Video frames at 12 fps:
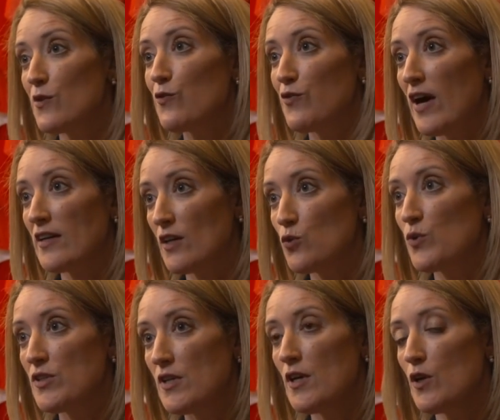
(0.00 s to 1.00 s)
in fact, as we
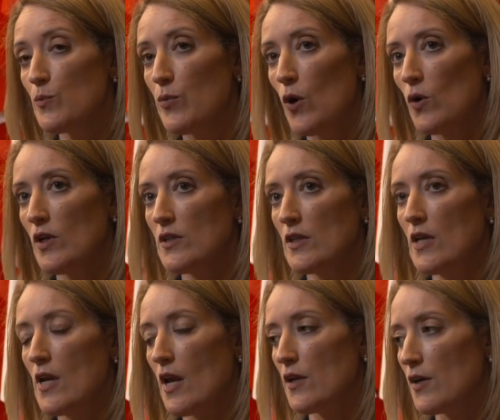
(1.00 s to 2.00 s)
see in Poland
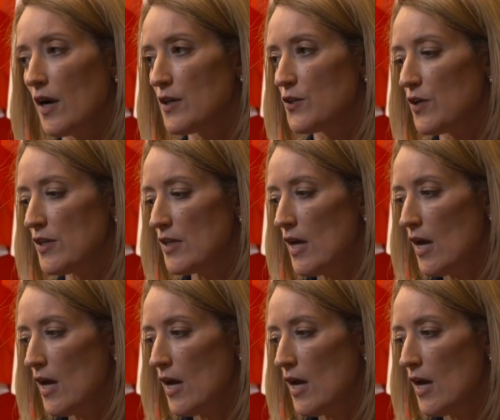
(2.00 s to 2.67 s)
and in other countries,